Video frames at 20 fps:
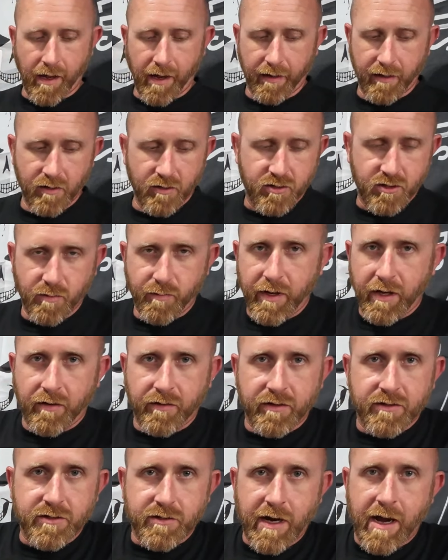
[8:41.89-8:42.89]
You should be able
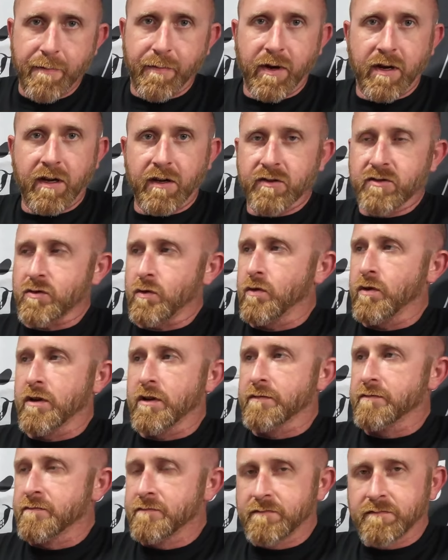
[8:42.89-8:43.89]
to strap any sort
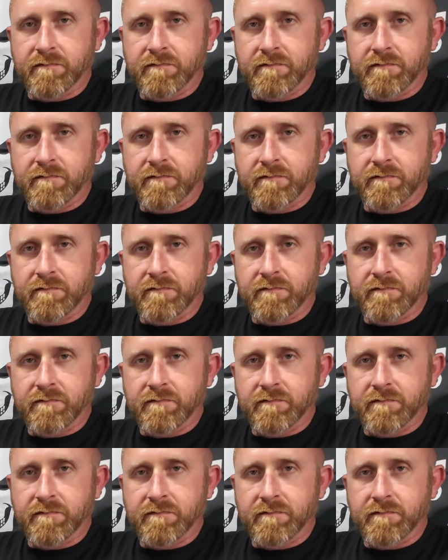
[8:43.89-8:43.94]
of